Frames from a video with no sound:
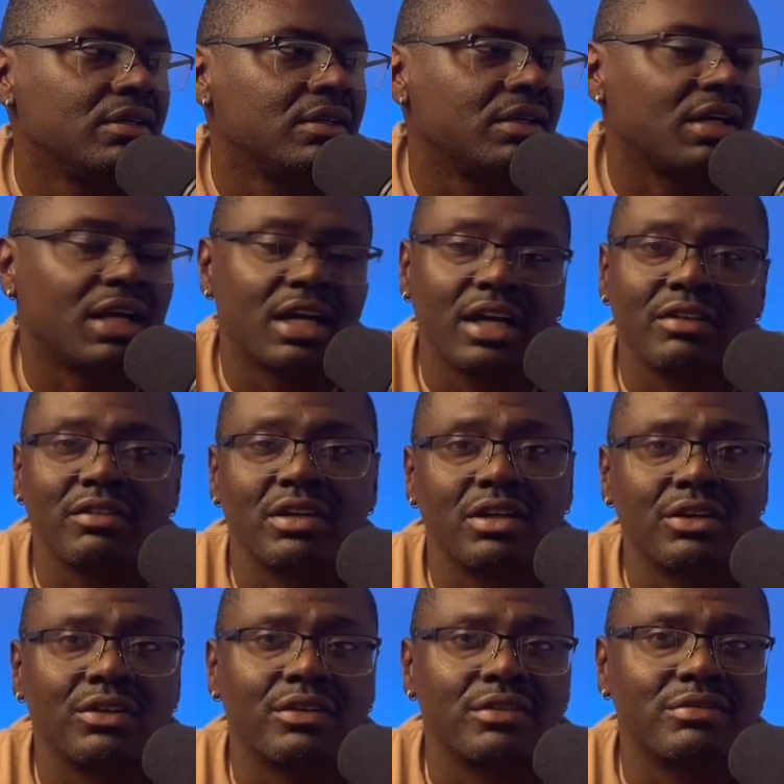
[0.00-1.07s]
I have
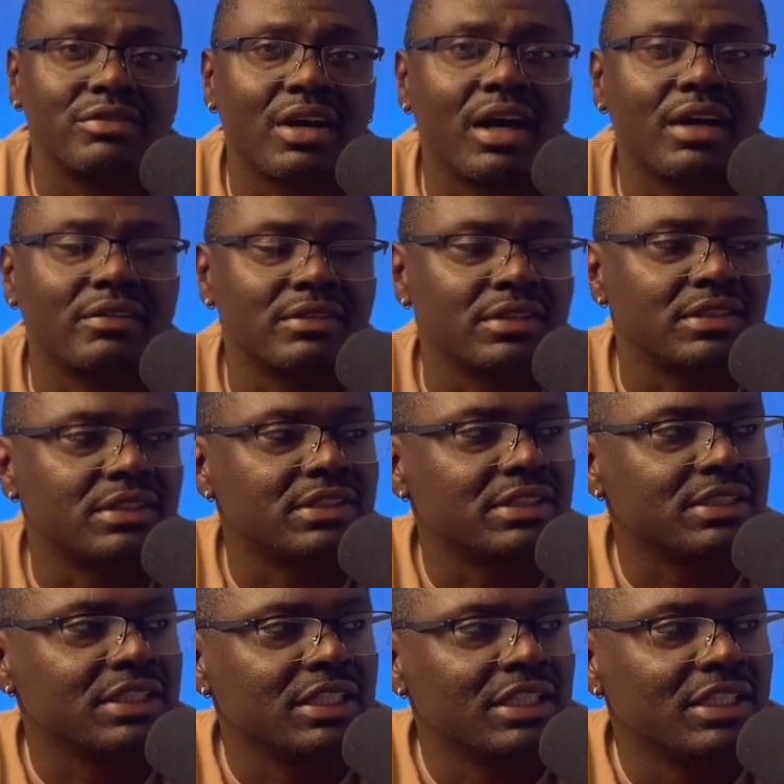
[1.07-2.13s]
105 leagues.
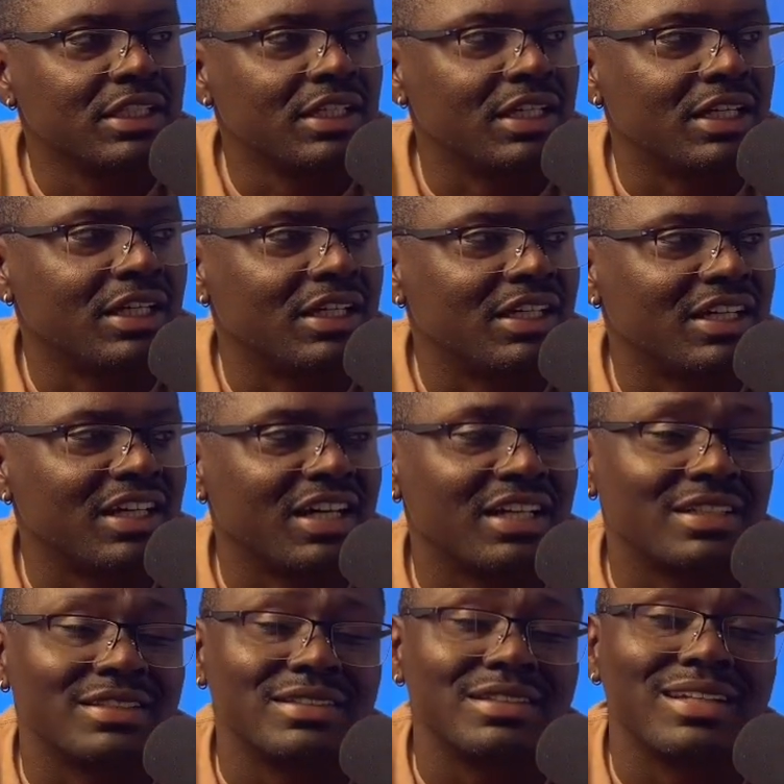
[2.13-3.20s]

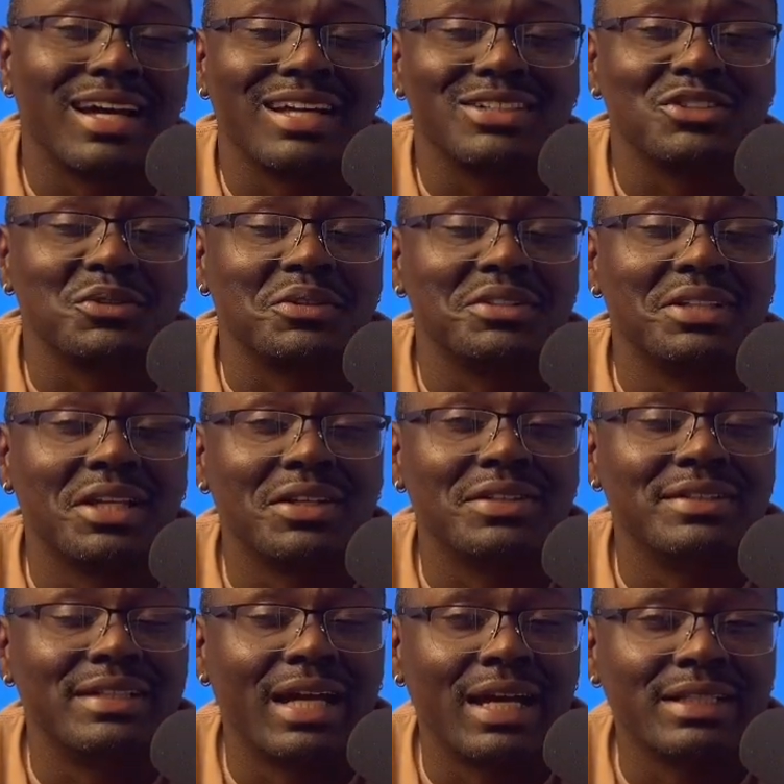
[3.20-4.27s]
I got into another
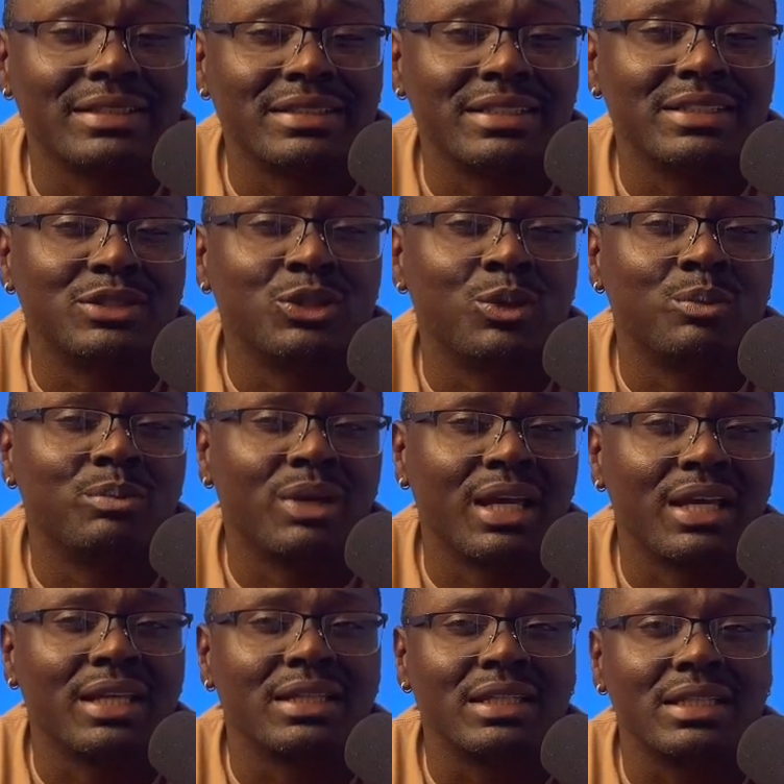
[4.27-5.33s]
dynasty
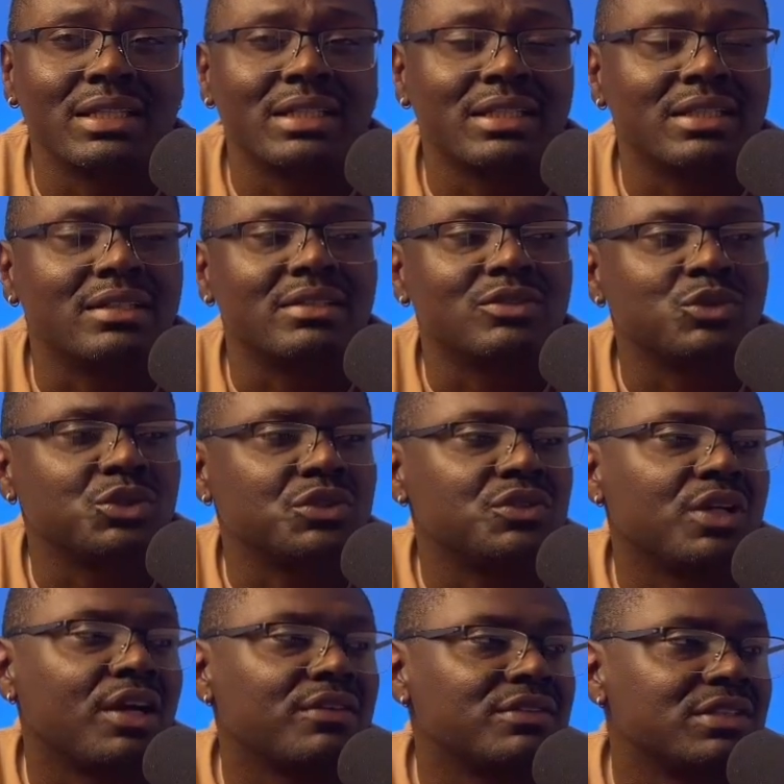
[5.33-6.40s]
domain league. Was
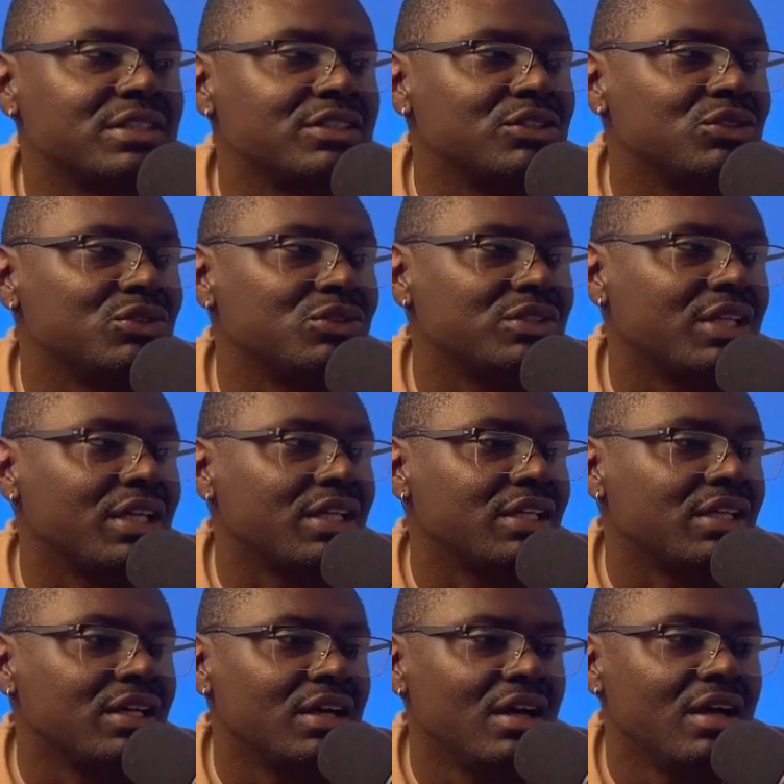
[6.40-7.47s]
drafts this Tuesday.
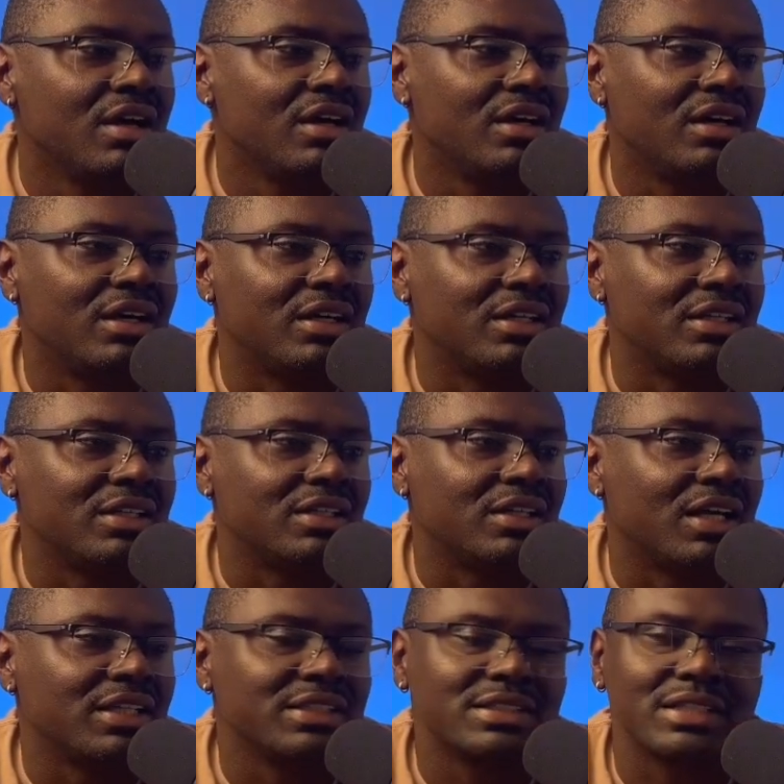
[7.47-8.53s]
I
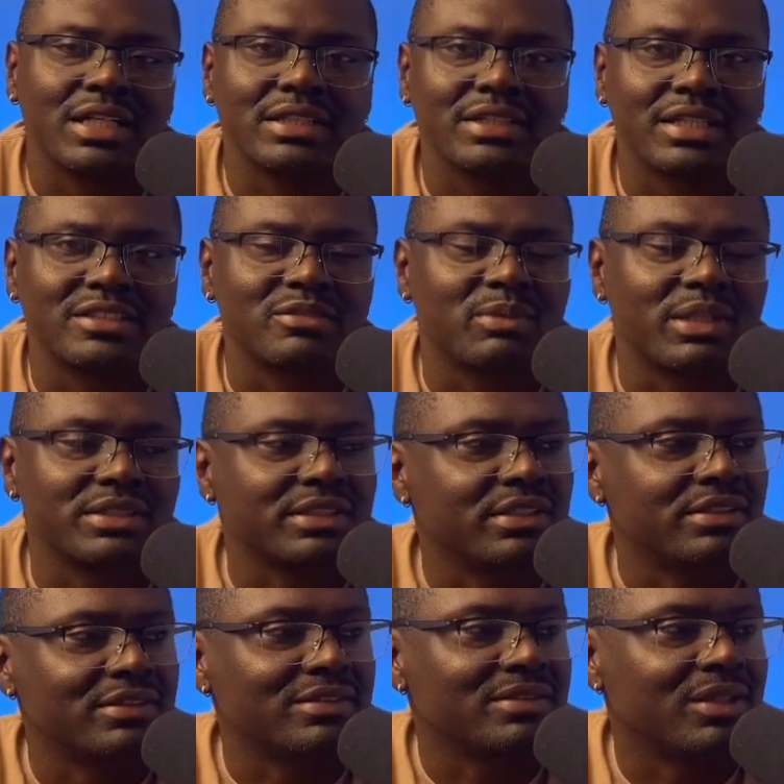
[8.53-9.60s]
just like testing my skill
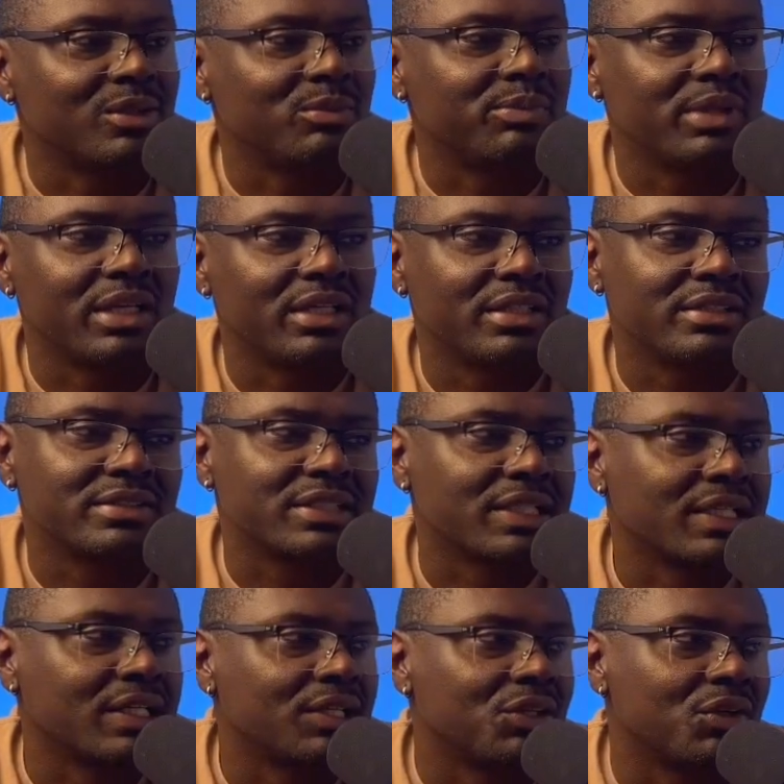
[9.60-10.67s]
against other players,
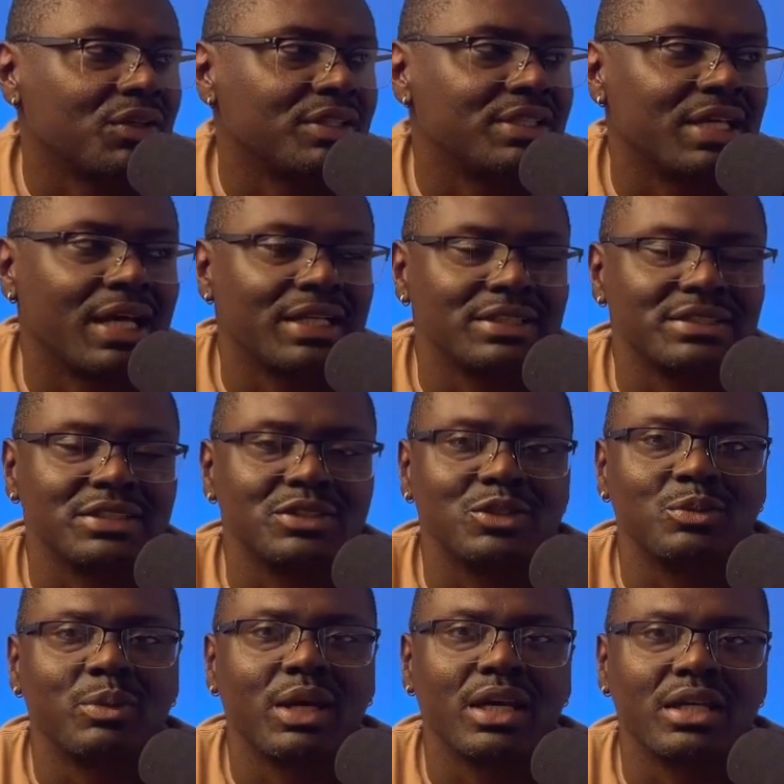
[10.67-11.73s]
and I know the dynasty
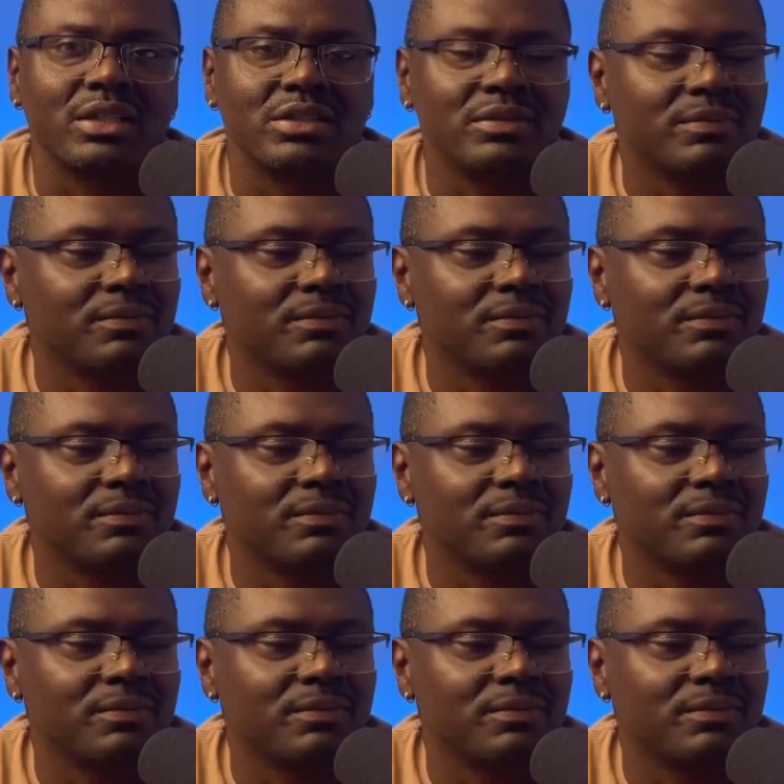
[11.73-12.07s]
domain